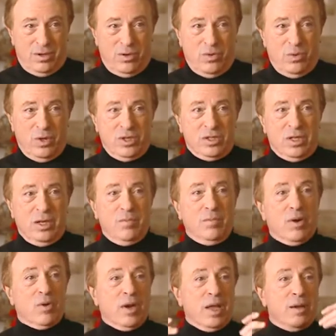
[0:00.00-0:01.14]
who was the
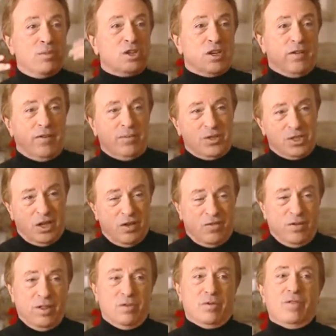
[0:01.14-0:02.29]
mirror image of
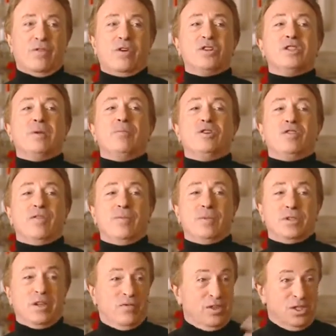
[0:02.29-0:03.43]
himself, or the reverse image of
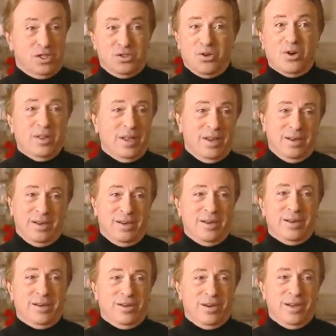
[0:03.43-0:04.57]
himself. This is all in